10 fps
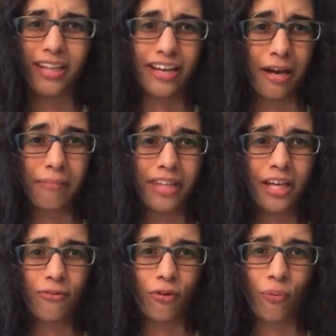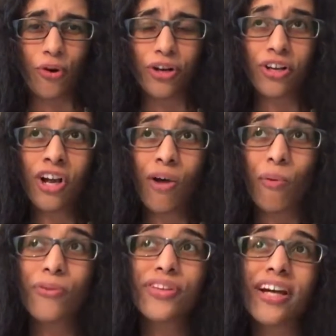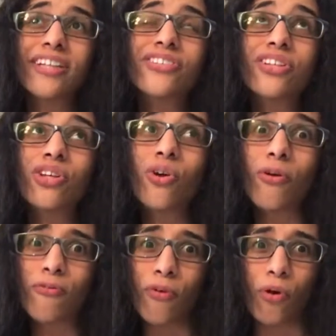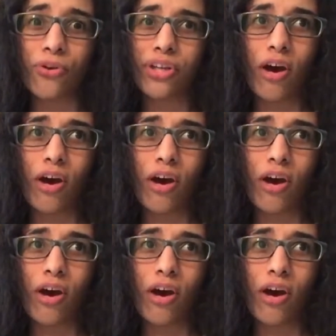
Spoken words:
like I'm late for work, well, that is your fault.